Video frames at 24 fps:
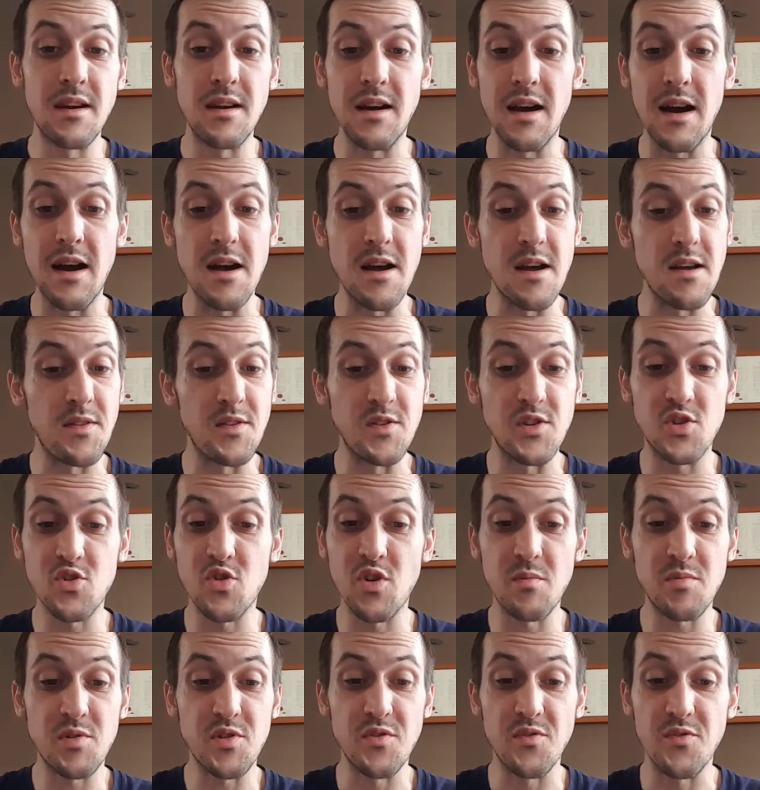The
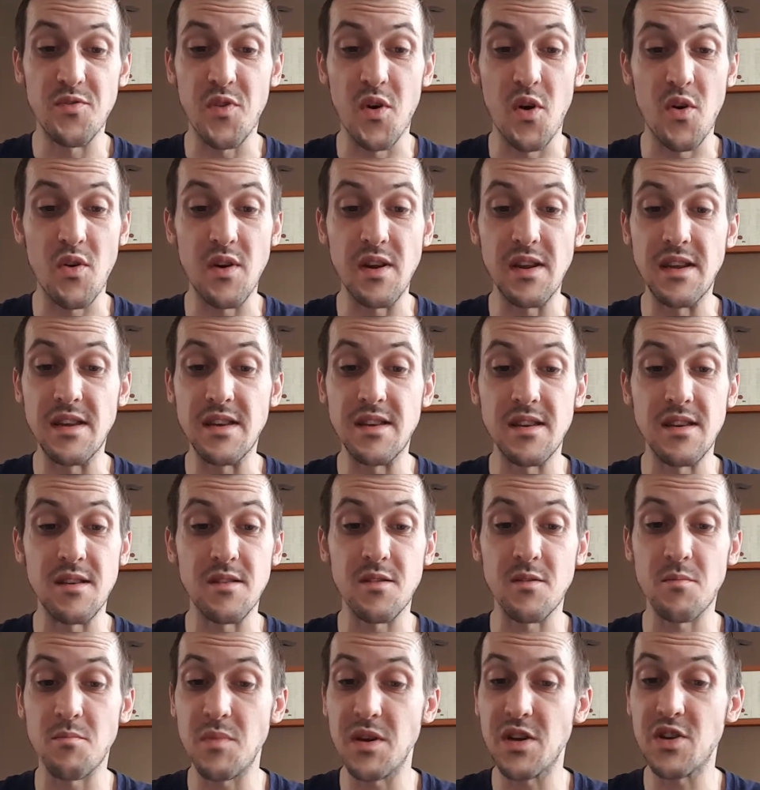description for it is
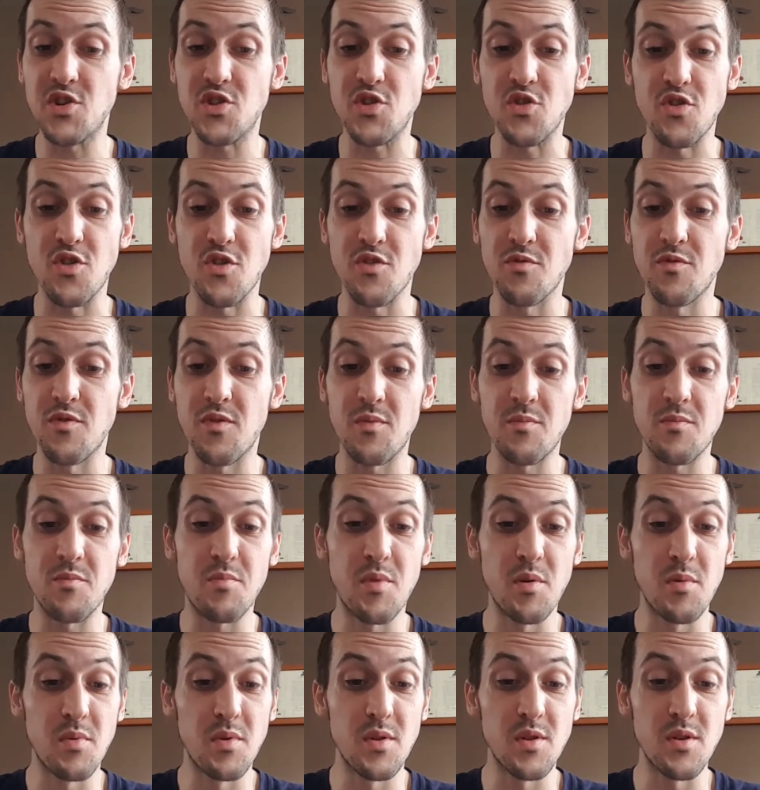a mixture of
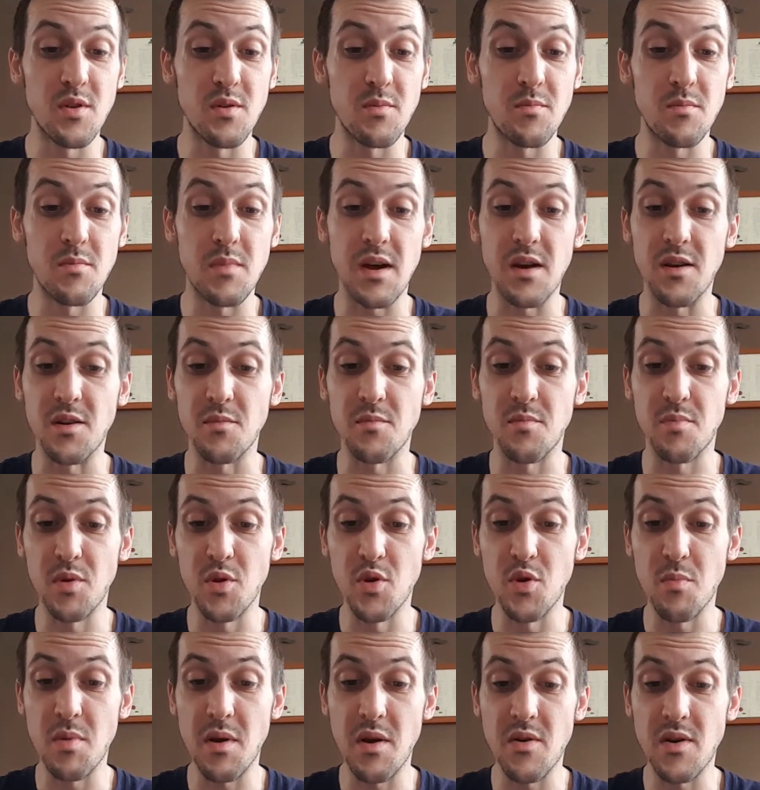bubblegum and
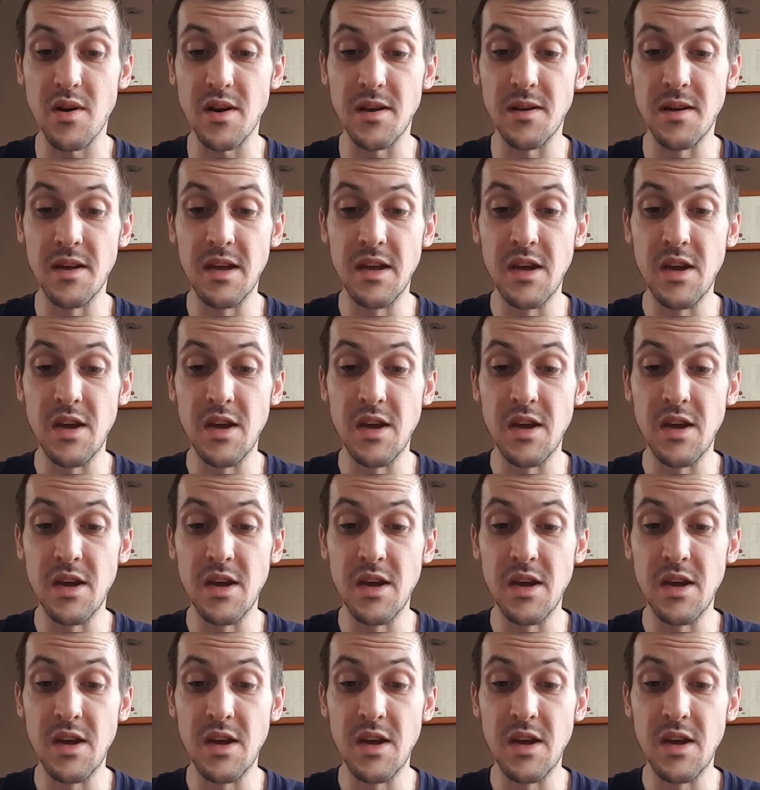blueberry,